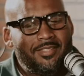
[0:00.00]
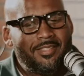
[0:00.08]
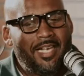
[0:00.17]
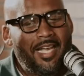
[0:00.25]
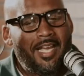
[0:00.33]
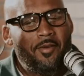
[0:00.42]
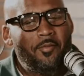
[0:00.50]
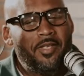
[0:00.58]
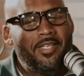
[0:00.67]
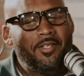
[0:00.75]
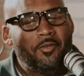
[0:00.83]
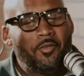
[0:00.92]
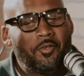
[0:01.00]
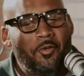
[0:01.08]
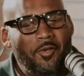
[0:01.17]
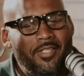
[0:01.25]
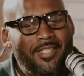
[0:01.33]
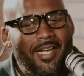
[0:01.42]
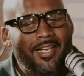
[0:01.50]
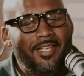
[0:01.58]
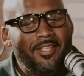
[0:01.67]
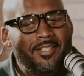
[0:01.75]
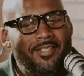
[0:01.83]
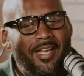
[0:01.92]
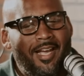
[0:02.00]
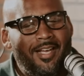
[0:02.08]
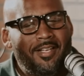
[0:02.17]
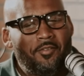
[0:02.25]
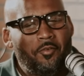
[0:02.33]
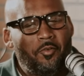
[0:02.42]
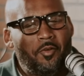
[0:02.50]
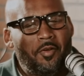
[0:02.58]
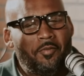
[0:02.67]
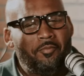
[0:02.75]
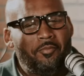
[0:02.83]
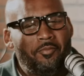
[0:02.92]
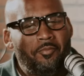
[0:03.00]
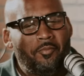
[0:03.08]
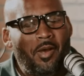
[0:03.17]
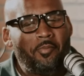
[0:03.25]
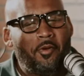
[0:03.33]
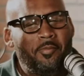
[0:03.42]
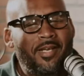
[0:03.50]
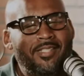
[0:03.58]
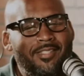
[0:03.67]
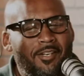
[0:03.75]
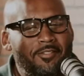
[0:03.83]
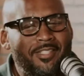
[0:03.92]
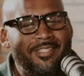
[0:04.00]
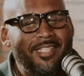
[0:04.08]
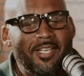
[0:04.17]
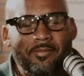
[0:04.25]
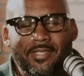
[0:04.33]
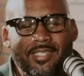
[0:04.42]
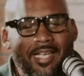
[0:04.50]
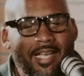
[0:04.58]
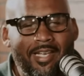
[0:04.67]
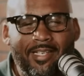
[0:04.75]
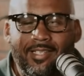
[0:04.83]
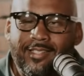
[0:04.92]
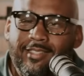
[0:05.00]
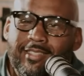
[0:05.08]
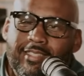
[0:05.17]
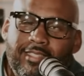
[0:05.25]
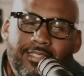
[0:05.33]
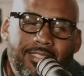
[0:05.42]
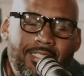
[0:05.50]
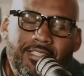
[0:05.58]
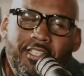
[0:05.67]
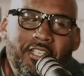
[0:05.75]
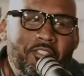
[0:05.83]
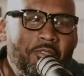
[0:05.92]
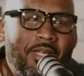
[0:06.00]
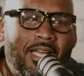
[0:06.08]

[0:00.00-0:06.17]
time we get on the court docket, my probation officer tell me, say, hey, this judge you